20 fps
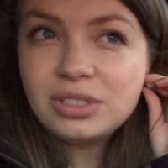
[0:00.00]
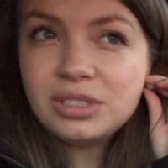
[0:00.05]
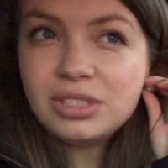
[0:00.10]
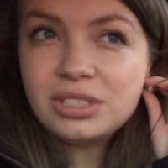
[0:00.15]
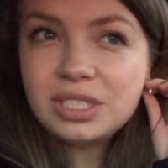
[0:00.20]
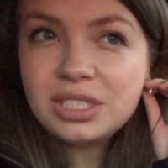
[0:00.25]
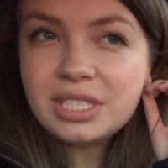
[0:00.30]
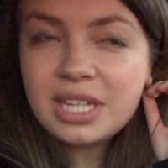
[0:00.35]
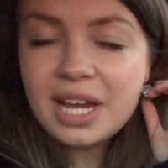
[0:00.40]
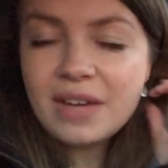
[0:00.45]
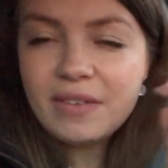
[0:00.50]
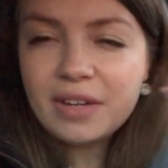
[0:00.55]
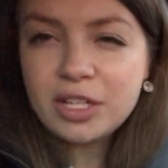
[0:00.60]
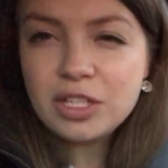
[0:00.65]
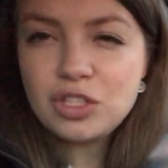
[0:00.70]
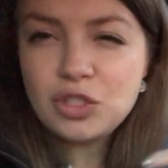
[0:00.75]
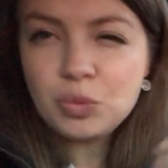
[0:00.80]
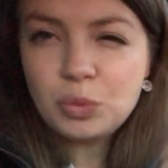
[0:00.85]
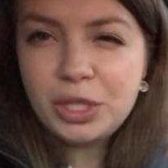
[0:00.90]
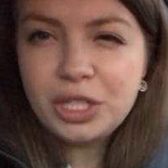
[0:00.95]
just to have like a
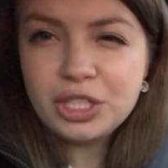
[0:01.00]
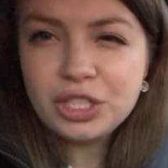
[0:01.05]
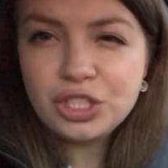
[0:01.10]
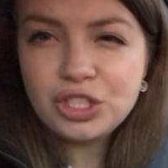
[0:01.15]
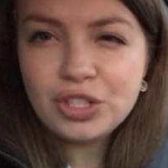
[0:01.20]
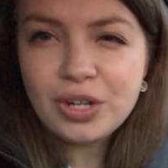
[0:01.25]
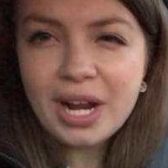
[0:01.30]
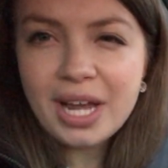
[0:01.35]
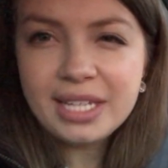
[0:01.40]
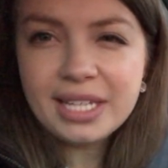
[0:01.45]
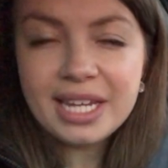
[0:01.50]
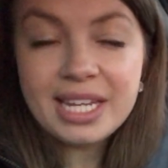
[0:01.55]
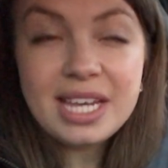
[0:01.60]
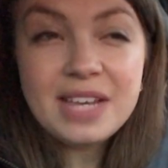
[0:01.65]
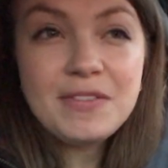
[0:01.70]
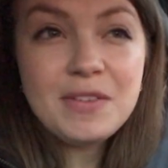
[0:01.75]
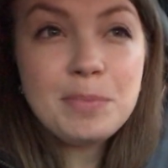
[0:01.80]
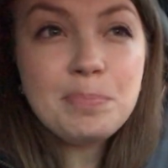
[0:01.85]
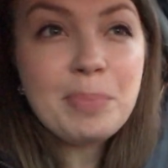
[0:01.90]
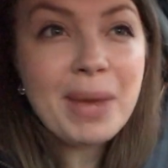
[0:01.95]
sweeter trend. Like
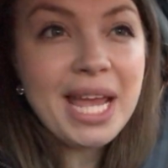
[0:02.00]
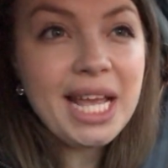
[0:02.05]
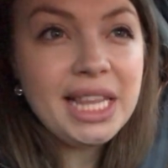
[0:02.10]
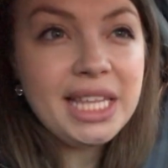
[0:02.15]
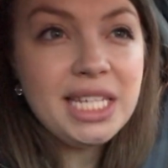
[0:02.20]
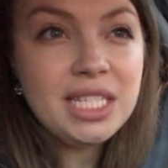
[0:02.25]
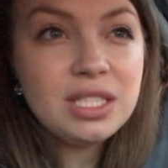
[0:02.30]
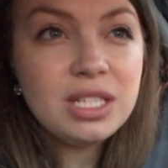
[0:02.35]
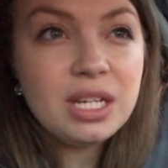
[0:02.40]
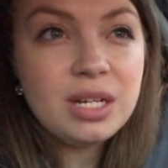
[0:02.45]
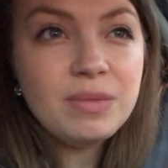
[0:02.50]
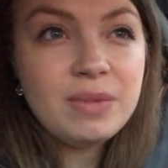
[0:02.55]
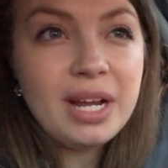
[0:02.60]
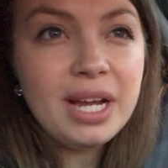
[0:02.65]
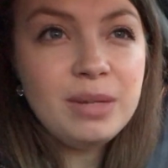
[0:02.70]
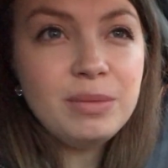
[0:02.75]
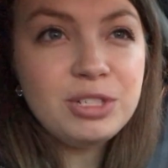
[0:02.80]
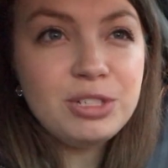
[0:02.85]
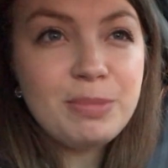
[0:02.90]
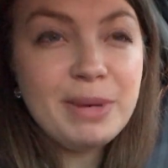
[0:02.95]
even Bailey's I
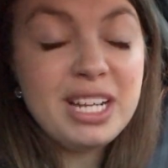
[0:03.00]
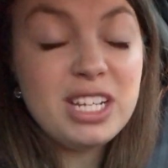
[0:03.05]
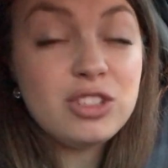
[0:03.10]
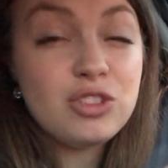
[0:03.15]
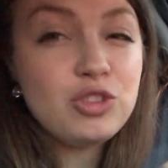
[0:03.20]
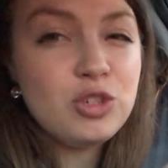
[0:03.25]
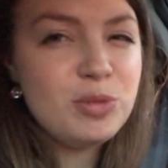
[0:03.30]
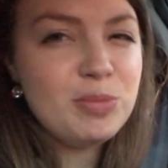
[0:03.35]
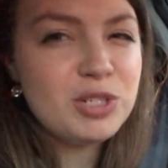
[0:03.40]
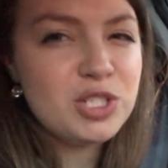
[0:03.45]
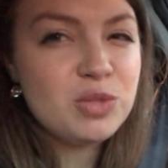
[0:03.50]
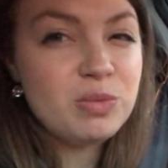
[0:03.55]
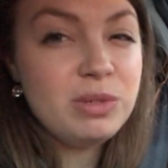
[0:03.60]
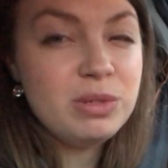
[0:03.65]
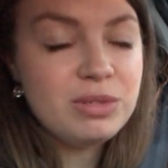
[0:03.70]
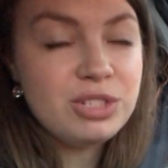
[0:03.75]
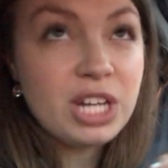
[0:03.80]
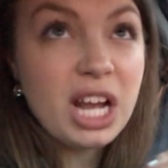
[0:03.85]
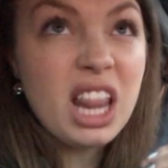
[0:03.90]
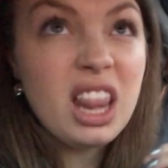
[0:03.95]
read, which made it super sweet,
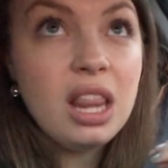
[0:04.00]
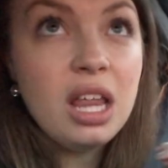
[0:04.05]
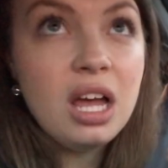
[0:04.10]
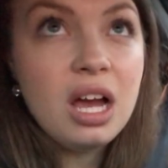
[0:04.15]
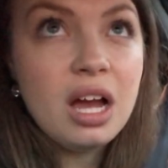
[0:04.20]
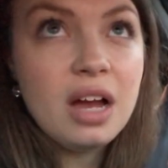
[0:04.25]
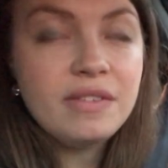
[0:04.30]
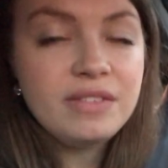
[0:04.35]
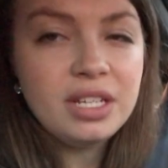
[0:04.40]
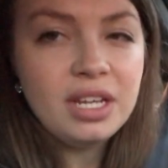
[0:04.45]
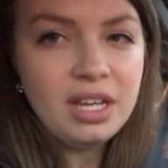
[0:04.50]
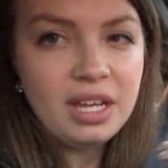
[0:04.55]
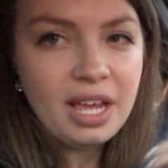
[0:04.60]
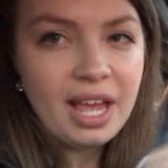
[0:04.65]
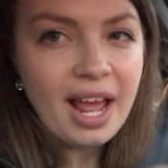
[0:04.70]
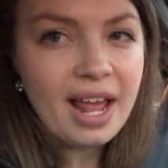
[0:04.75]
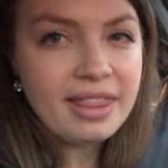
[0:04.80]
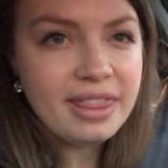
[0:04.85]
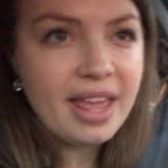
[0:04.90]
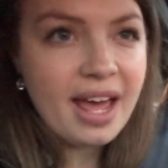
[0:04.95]
which I loved,
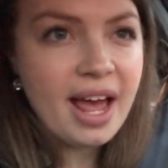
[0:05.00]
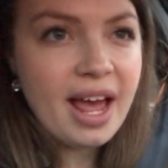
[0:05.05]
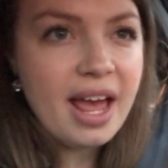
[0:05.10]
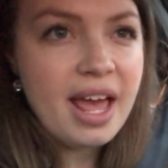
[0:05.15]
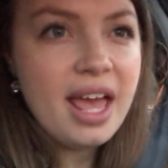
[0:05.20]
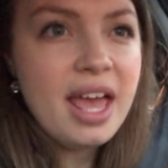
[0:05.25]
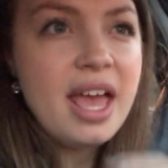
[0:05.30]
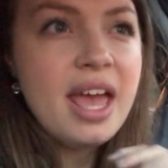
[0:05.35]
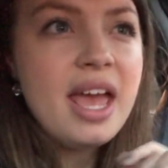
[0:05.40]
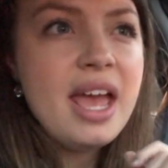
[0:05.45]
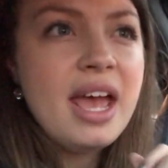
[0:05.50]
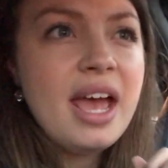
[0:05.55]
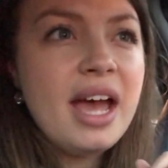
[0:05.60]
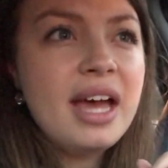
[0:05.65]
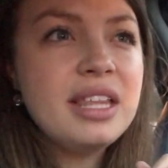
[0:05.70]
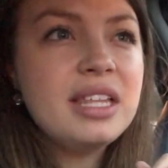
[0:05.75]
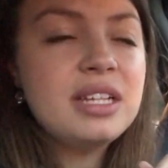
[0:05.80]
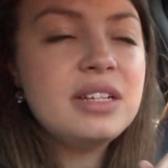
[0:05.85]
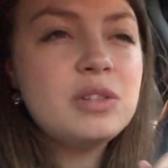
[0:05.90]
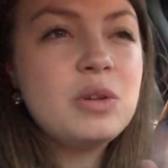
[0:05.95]
had that.
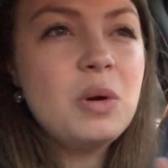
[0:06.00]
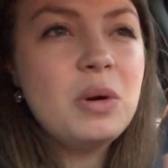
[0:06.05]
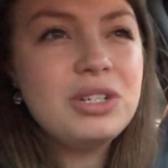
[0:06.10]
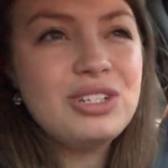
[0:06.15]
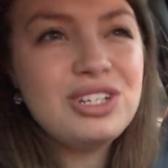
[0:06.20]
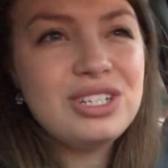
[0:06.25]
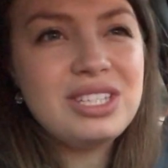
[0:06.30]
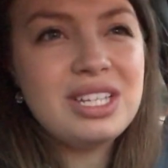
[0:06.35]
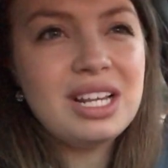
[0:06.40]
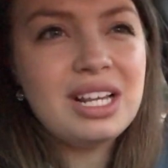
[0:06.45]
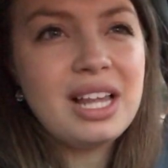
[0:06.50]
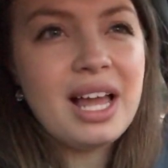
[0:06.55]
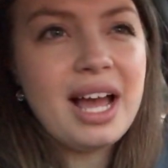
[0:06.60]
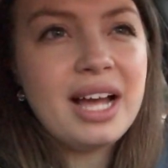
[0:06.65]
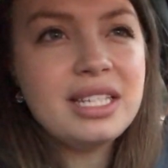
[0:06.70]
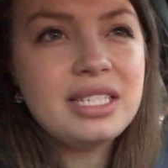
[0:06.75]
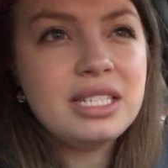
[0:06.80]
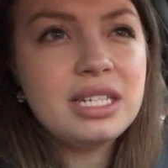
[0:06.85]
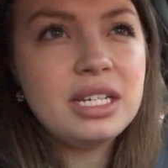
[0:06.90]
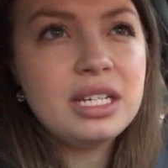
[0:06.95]
And then of course just the
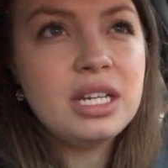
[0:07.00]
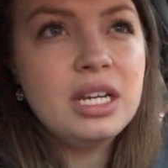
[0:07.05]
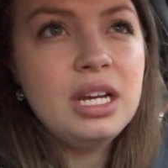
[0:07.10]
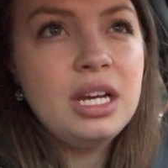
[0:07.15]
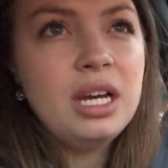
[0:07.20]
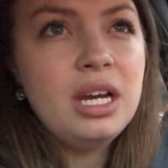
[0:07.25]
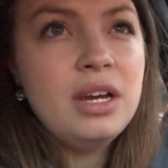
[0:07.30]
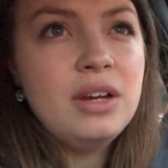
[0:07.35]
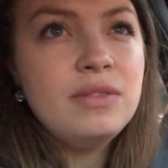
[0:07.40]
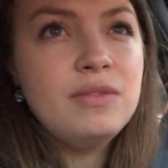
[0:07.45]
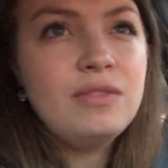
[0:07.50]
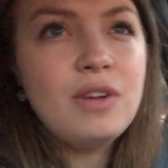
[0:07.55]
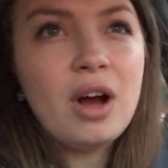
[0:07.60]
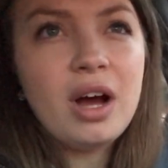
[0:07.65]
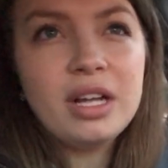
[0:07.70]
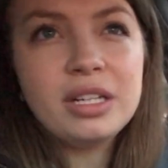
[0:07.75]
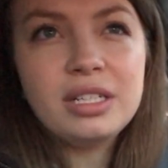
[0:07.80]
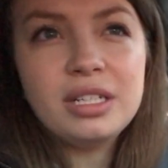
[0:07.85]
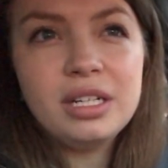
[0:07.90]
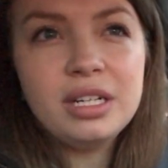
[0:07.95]
classic
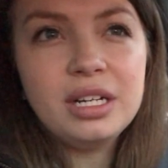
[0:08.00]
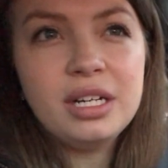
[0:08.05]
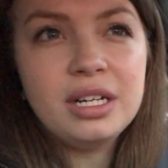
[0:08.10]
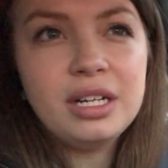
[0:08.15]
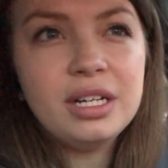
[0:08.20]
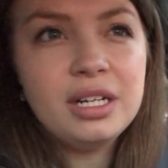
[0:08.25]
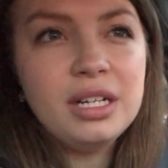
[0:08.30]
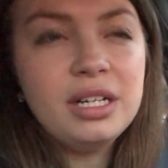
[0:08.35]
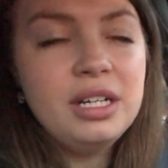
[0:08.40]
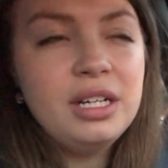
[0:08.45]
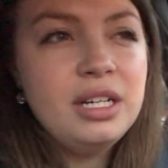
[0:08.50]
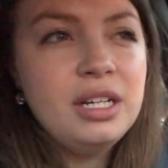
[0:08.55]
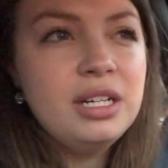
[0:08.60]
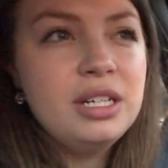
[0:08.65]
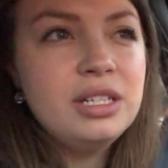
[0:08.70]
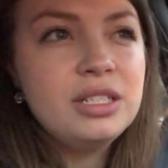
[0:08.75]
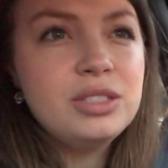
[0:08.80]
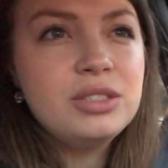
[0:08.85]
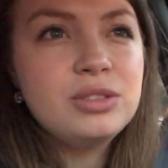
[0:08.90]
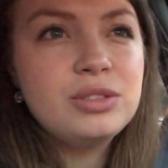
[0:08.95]
vodka,
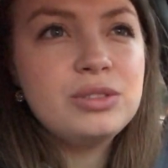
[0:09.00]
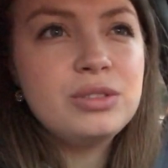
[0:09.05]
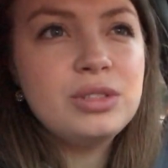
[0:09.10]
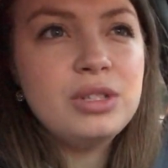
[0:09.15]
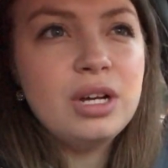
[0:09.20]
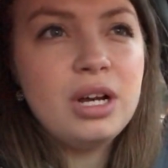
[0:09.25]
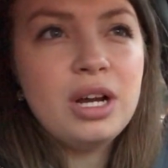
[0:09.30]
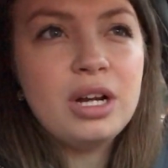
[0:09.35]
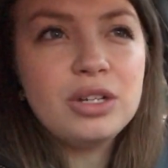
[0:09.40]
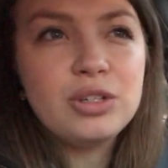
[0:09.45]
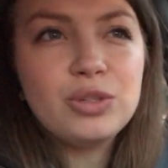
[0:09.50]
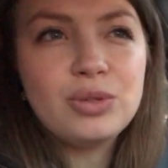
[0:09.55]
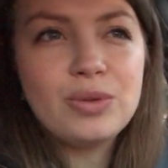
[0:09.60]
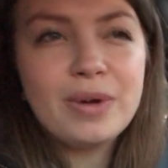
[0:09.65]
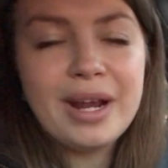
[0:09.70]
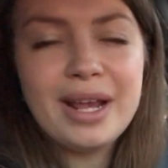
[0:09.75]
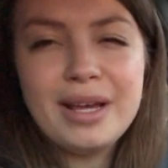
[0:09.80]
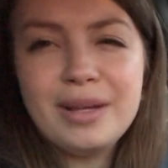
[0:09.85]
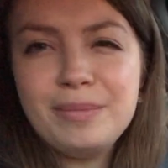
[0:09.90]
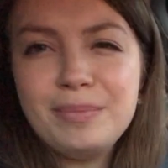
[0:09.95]

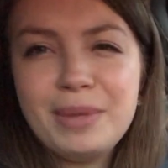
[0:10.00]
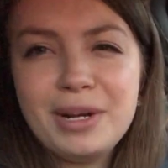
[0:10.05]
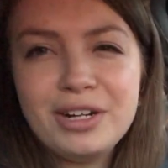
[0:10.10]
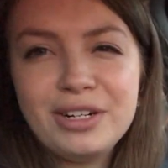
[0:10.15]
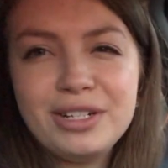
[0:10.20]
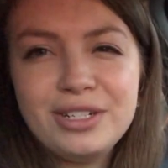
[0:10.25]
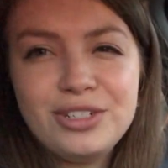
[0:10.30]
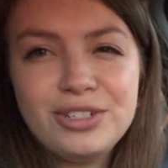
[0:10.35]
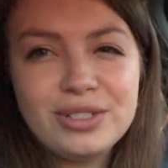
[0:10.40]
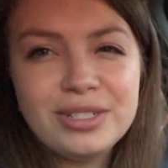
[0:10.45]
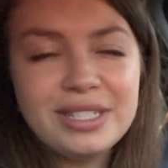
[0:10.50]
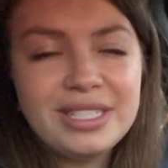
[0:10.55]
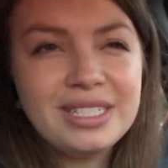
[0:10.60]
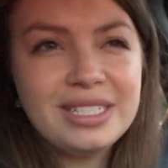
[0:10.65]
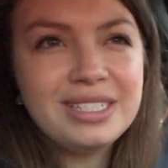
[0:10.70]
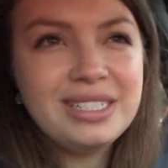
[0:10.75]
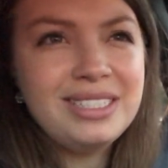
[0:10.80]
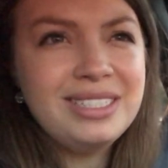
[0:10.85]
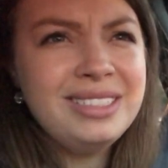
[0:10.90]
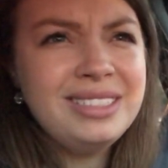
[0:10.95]
cranberry
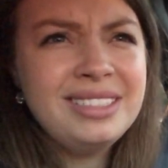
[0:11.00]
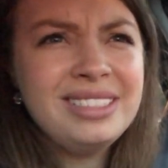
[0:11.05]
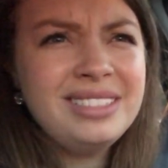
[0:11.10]
drink.